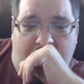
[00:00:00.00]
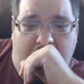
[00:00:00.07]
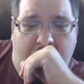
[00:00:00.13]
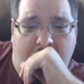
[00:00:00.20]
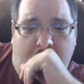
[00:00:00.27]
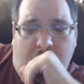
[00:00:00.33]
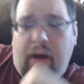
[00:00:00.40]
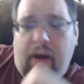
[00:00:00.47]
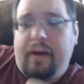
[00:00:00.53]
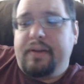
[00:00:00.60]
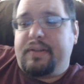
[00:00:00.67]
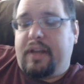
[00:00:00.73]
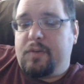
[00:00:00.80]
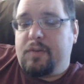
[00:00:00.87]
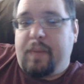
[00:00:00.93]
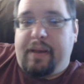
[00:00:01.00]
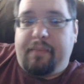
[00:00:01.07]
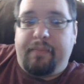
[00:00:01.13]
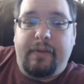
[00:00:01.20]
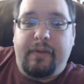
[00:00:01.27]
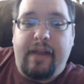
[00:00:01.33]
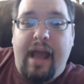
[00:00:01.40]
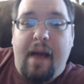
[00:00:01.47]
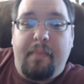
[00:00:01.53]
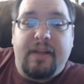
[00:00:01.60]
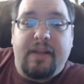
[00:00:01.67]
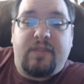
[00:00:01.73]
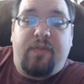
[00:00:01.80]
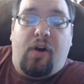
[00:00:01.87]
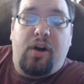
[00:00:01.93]
Whew, excuse me. Now,
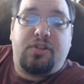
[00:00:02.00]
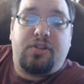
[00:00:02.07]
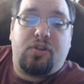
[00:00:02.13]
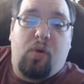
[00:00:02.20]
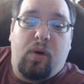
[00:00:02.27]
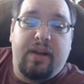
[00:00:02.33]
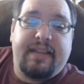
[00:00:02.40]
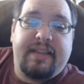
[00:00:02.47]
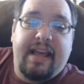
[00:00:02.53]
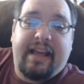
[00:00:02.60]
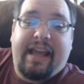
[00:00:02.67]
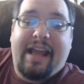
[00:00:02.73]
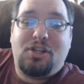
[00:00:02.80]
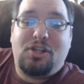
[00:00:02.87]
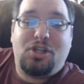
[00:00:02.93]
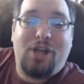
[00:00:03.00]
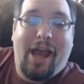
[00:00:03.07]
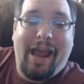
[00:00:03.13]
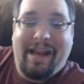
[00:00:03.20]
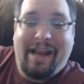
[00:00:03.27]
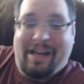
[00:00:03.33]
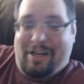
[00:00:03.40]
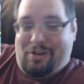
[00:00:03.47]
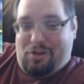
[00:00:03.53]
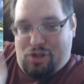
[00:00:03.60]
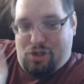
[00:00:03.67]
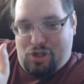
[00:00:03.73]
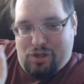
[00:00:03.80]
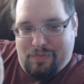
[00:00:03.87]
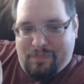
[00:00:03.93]
but as far as stories that can
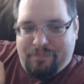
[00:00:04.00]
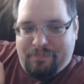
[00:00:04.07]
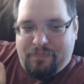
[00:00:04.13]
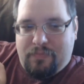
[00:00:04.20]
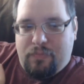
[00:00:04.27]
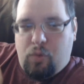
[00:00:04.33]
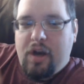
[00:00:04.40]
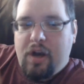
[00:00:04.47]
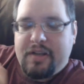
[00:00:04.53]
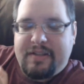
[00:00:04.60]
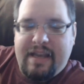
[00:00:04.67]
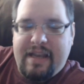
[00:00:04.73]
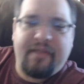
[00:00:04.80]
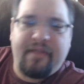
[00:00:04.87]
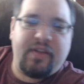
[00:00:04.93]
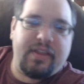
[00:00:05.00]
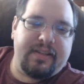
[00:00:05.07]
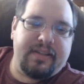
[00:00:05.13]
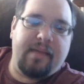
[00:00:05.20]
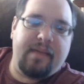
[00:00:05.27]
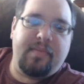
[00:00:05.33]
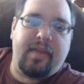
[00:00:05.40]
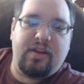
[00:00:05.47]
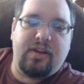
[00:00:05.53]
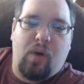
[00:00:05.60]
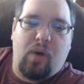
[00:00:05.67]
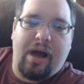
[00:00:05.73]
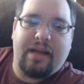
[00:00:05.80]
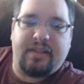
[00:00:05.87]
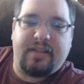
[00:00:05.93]
change, where it's never the same thing
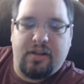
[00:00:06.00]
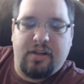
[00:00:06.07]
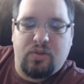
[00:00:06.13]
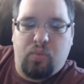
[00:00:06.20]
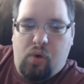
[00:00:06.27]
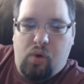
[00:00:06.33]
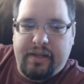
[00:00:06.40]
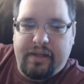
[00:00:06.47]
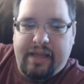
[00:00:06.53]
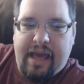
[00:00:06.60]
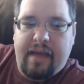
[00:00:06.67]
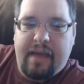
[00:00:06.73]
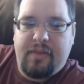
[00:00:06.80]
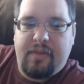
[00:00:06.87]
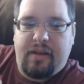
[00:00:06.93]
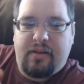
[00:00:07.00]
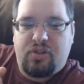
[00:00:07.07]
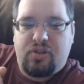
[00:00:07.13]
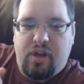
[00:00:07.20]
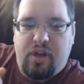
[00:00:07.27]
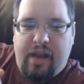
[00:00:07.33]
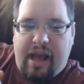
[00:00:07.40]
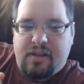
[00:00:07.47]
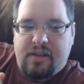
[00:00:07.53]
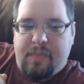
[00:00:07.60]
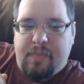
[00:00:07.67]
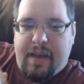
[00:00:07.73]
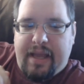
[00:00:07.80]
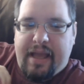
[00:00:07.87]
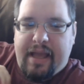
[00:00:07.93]
twice, there's one game that stood out
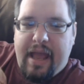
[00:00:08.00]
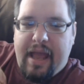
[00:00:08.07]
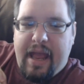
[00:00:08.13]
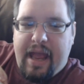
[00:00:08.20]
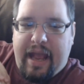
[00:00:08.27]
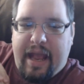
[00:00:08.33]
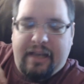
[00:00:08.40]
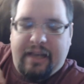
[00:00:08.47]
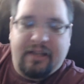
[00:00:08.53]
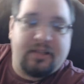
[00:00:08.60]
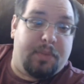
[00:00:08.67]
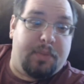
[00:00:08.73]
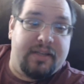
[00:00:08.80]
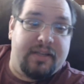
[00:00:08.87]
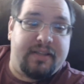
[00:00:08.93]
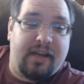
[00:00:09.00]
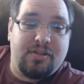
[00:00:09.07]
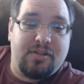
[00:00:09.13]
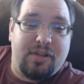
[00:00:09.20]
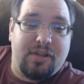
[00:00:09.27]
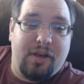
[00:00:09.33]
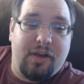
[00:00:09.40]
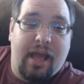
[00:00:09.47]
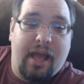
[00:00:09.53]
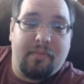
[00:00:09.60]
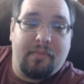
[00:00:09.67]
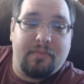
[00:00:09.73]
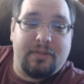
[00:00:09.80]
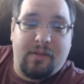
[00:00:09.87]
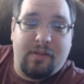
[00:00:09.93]
to me, and it's a PlayStation 2
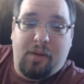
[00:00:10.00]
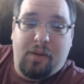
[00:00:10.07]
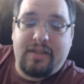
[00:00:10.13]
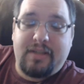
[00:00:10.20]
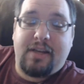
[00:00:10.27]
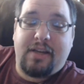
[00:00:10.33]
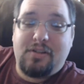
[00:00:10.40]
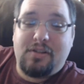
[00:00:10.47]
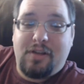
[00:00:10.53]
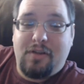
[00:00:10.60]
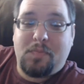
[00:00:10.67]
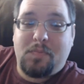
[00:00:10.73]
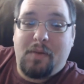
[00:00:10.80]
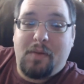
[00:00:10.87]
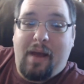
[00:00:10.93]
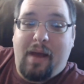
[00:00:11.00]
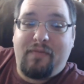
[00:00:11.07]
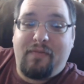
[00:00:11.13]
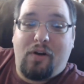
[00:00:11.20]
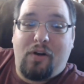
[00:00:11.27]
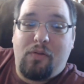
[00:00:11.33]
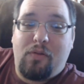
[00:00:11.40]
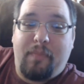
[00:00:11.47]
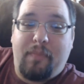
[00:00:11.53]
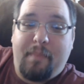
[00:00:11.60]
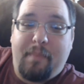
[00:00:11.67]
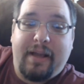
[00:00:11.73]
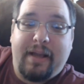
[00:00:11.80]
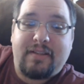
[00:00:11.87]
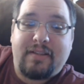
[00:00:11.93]
game. See, the PlayStation 2 has been by far one of
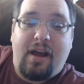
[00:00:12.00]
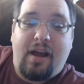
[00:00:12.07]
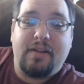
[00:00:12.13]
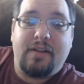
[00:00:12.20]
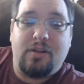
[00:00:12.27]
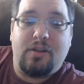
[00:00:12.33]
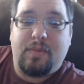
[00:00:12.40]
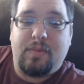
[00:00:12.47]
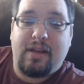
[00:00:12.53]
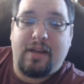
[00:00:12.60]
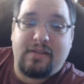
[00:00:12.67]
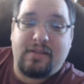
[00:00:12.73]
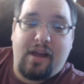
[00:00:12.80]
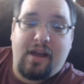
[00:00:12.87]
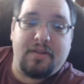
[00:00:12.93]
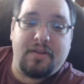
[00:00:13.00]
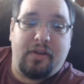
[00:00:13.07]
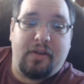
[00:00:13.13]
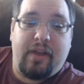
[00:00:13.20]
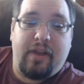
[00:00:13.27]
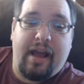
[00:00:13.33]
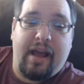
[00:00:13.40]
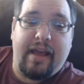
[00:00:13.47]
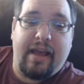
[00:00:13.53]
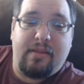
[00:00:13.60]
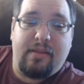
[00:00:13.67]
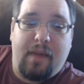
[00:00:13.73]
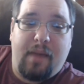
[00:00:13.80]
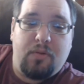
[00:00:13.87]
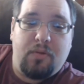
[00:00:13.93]
my biggest consoles because it's a console that I had
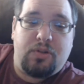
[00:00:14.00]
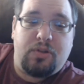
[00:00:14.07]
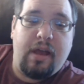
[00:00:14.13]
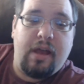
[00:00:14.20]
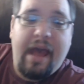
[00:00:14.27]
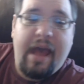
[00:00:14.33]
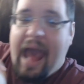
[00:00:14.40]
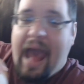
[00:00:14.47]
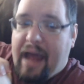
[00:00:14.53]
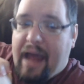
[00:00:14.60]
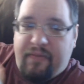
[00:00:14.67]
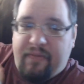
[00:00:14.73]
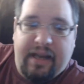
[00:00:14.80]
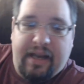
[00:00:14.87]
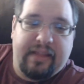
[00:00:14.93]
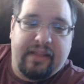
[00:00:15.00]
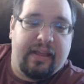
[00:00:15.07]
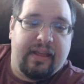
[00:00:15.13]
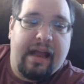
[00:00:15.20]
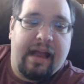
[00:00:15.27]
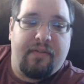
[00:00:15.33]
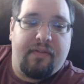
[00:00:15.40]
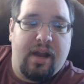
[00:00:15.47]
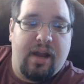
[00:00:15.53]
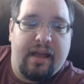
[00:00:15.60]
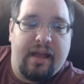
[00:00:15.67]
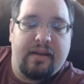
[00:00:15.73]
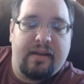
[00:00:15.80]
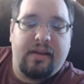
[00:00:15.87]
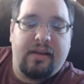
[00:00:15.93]
the most out of anything I ever
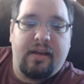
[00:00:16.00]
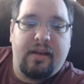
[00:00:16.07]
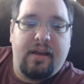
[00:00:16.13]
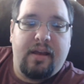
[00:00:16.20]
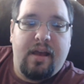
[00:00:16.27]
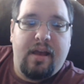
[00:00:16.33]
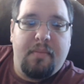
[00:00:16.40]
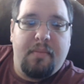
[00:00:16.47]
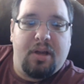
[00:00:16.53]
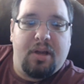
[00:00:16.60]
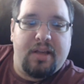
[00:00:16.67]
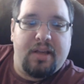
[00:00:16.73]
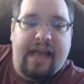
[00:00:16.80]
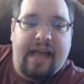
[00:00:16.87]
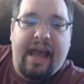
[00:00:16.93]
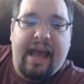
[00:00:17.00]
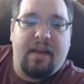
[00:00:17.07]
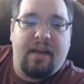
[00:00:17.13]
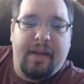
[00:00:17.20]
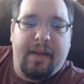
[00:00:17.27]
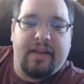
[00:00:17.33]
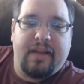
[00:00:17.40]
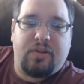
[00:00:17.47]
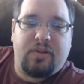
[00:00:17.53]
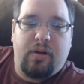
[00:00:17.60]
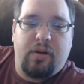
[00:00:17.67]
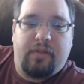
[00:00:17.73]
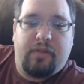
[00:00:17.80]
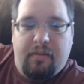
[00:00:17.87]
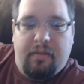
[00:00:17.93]
had. Because I had a
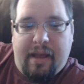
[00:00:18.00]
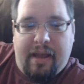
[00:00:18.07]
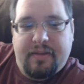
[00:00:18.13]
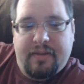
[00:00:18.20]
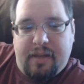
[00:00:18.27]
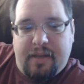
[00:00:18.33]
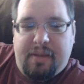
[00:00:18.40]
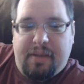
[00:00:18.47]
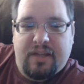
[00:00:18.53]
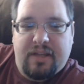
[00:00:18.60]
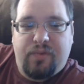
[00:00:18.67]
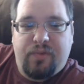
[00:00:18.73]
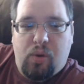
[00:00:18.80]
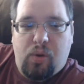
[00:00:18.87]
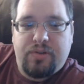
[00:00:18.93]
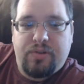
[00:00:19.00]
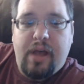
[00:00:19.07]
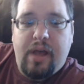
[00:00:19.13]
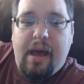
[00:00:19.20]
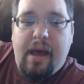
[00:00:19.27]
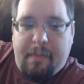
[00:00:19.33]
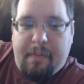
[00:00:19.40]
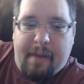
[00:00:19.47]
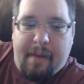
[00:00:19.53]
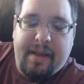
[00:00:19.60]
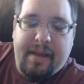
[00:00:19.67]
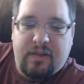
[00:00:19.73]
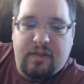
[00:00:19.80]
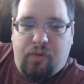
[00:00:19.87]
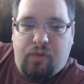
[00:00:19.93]
PS3 when everybody else had PS4s. My
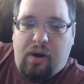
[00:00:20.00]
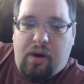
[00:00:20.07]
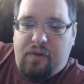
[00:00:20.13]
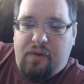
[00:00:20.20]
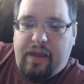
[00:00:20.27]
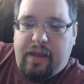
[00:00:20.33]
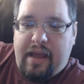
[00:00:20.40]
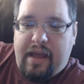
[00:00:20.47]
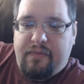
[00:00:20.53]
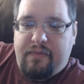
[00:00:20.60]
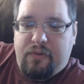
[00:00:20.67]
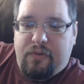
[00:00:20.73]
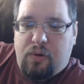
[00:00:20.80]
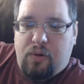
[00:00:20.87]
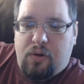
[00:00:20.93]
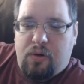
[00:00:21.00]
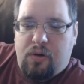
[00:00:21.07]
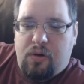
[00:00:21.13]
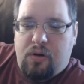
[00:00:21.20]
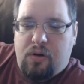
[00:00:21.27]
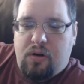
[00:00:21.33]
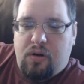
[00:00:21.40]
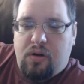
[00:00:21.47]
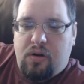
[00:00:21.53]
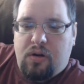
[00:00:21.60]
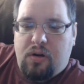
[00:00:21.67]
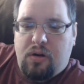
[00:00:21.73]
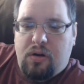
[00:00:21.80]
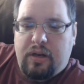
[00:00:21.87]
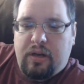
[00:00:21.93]
PS4 I've only had
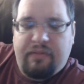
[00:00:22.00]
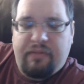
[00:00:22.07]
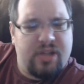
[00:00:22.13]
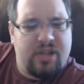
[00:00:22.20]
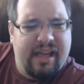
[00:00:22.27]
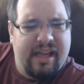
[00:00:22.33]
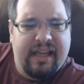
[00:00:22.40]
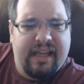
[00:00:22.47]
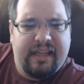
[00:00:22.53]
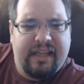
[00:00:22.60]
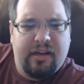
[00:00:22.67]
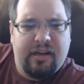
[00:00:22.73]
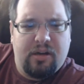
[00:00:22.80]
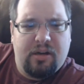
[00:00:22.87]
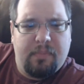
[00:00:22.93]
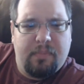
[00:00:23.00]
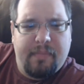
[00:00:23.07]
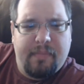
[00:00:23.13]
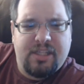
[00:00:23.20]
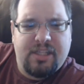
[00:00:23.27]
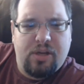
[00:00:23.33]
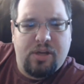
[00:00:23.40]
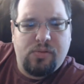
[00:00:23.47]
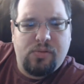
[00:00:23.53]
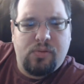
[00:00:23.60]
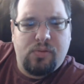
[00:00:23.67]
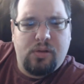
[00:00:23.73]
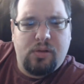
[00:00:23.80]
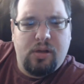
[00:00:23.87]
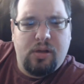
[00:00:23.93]
for, give or take, a year, maybe 2.